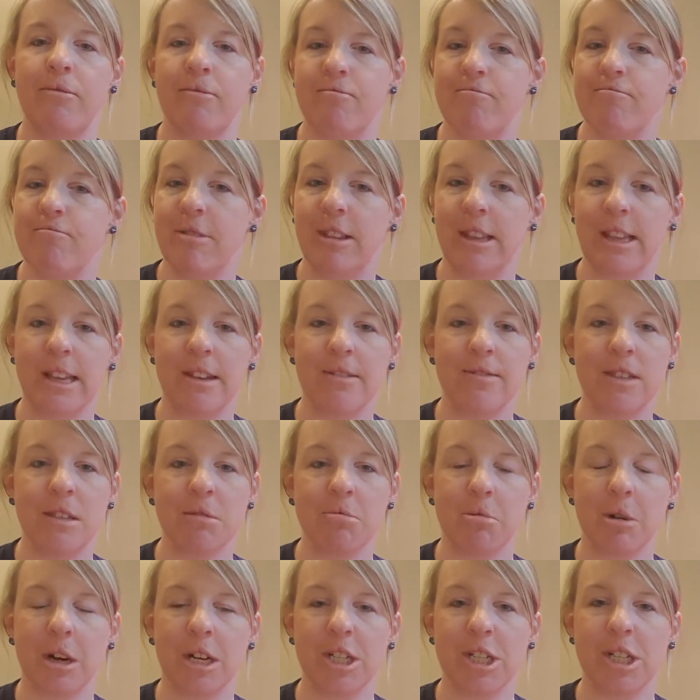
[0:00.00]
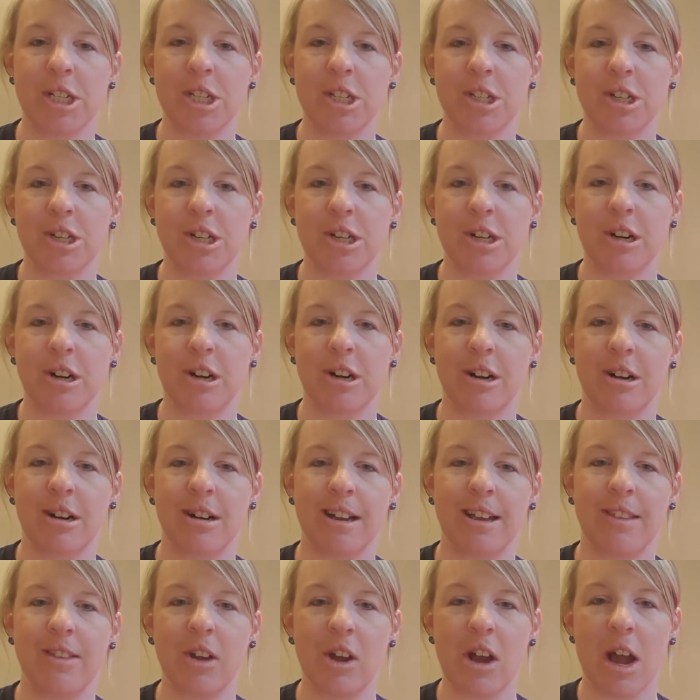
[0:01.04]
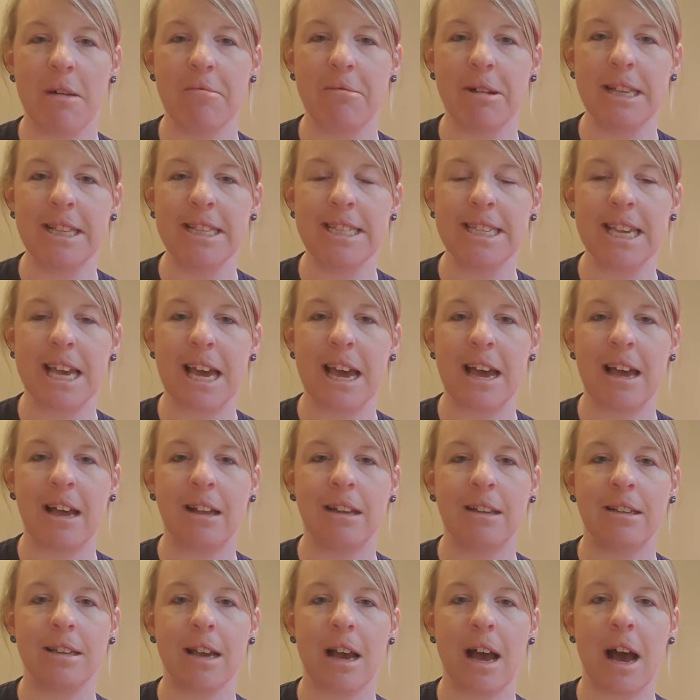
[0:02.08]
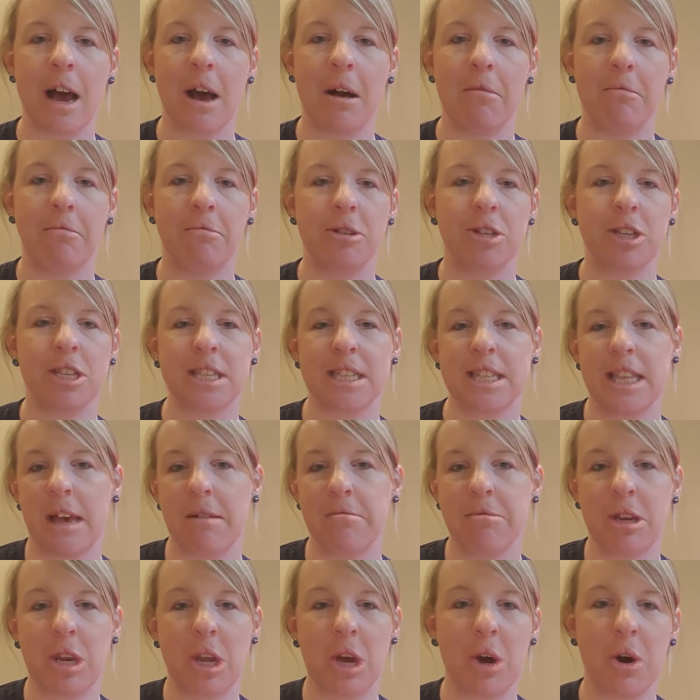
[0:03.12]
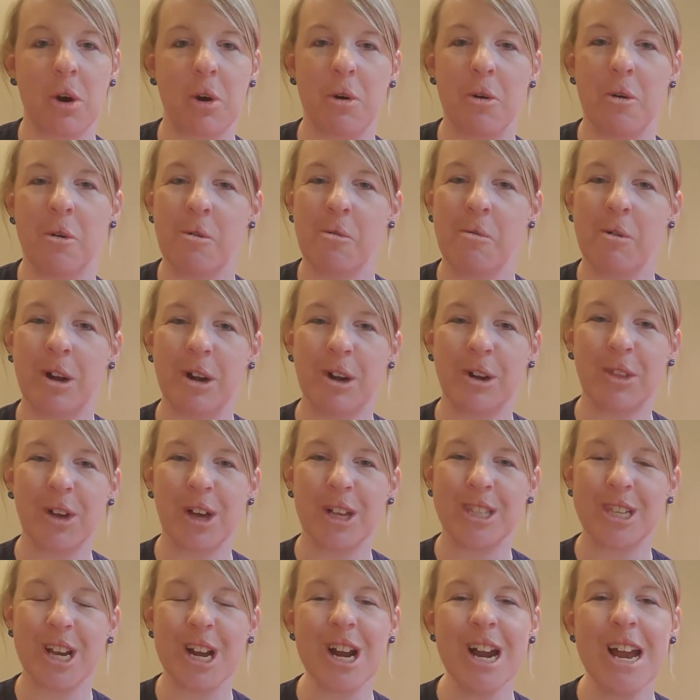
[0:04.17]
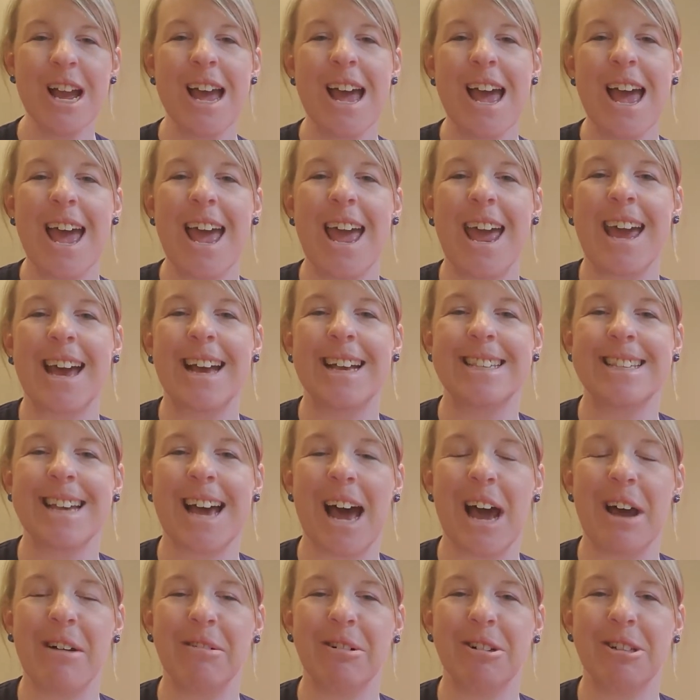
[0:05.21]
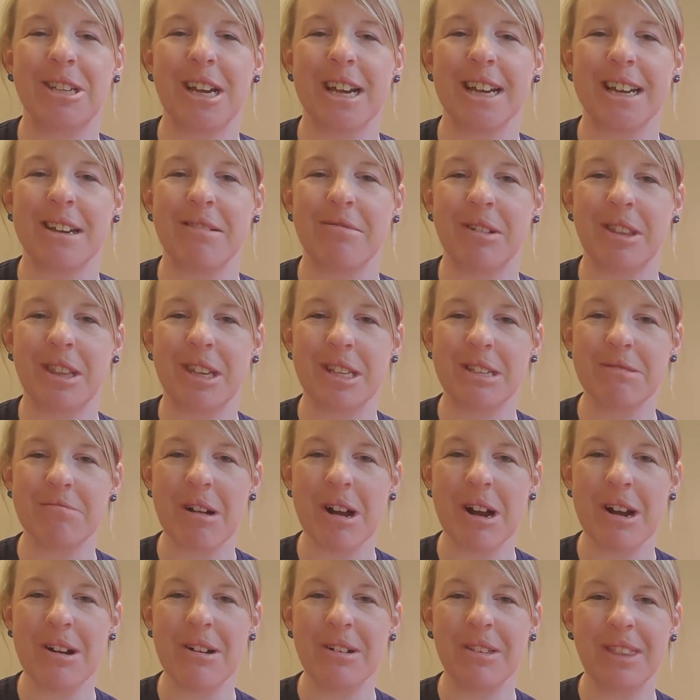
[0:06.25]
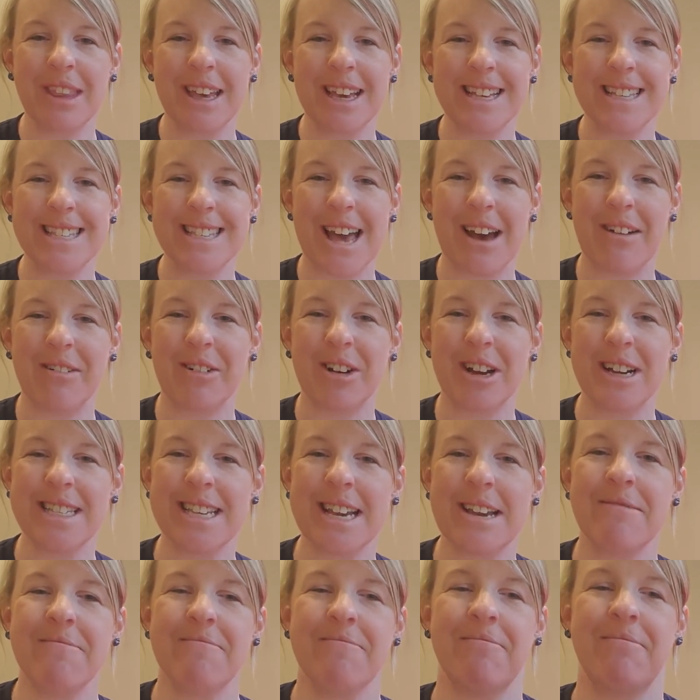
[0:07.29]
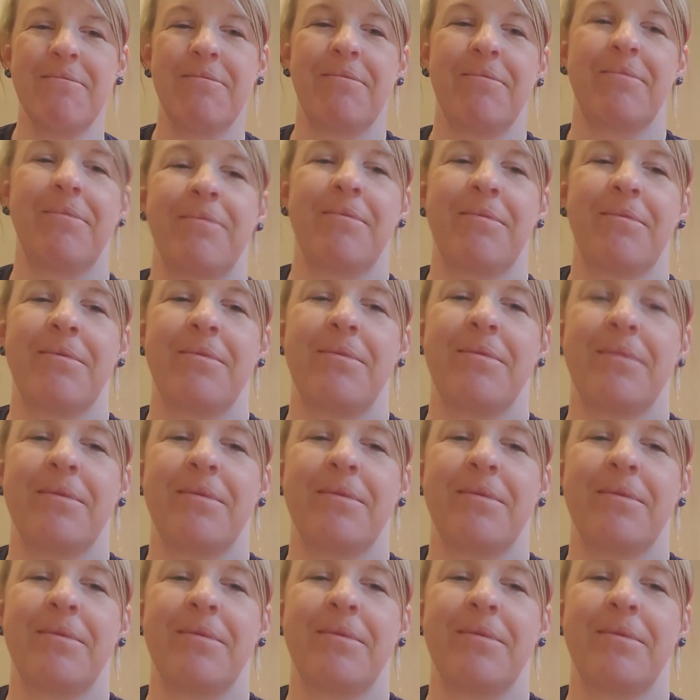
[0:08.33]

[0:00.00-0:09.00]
leave some questions or in the comments, and just let me know what your thoughts are, and I will check in with you tomorrow. Thanks. Have a great day.